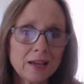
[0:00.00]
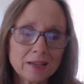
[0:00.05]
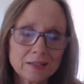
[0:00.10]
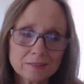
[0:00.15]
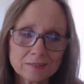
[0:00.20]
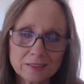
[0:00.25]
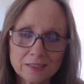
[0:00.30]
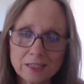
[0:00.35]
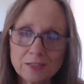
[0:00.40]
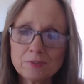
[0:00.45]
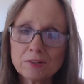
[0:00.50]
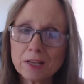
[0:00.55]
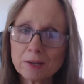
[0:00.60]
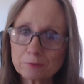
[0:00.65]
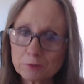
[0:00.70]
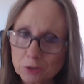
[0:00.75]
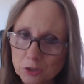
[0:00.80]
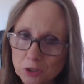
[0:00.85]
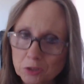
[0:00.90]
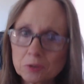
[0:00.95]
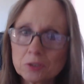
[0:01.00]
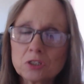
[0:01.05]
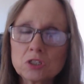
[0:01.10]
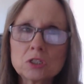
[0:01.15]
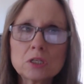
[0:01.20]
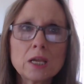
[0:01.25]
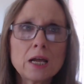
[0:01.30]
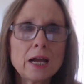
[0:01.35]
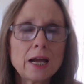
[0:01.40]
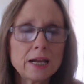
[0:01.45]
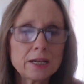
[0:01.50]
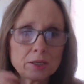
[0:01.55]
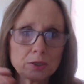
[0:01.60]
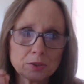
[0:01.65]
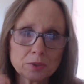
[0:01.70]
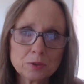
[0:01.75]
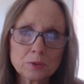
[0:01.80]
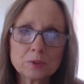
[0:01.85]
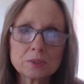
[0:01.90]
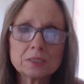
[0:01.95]
even after June and July, you're
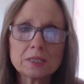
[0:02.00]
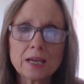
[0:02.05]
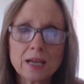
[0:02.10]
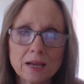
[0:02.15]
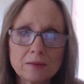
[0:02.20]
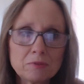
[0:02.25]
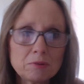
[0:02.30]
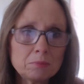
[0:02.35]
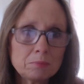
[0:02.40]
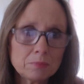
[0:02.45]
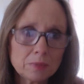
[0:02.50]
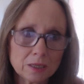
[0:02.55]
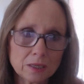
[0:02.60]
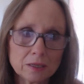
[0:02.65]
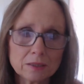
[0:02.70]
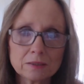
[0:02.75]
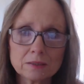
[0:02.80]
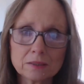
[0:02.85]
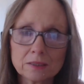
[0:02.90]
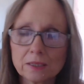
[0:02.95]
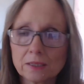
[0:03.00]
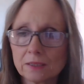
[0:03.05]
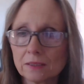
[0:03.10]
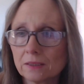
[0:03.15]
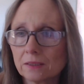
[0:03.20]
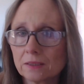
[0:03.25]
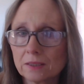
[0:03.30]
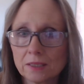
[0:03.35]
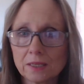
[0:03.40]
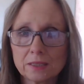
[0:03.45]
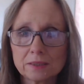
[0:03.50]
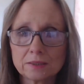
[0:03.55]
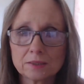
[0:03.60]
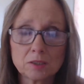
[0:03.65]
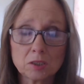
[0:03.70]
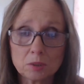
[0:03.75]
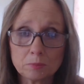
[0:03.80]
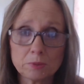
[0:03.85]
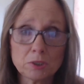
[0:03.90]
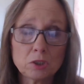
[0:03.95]
going to have a month that's going to
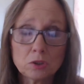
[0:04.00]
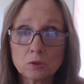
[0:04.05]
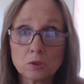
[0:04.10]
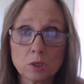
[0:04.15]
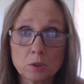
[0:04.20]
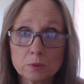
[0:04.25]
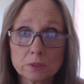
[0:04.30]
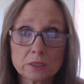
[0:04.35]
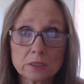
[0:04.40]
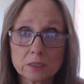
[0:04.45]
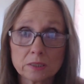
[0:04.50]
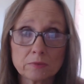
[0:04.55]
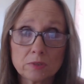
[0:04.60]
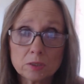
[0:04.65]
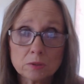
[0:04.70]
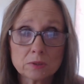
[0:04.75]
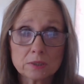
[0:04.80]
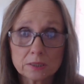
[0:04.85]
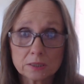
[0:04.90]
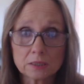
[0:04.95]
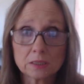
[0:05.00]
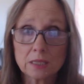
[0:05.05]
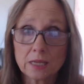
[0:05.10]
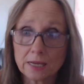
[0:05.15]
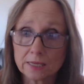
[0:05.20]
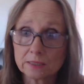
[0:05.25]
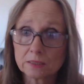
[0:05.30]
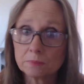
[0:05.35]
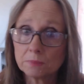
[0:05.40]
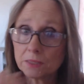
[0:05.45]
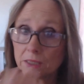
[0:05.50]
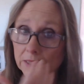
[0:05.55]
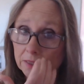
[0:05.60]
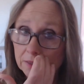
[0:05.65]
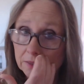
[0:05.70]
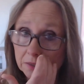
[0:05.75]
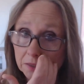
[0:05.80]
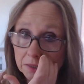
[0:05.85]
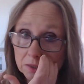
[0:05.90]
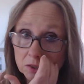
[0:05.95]
be your lowest of those last months.
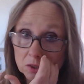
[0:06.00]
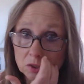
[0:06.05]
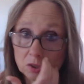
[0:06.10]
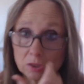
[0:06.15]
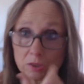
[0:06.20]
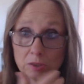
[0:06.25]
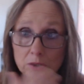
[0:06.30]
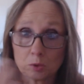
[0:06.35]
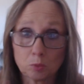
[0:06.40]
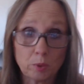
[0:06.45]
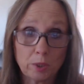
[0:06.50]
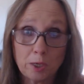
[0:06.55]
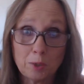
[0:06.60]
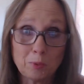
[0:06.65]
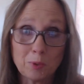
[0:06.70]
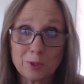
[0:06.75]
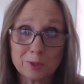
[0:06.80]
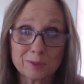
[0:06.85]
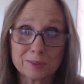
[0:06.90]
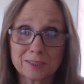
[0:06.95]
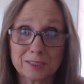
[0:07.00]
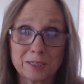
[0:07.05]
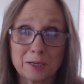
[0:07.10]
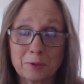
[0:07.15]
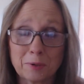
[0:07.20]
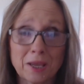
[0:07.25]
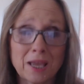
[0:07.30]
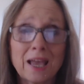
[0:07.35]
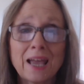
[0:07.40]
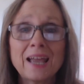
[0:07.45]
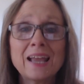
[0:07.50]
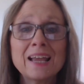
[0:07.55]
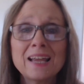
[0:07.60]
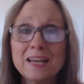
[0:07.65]
That's just the way it works, okay?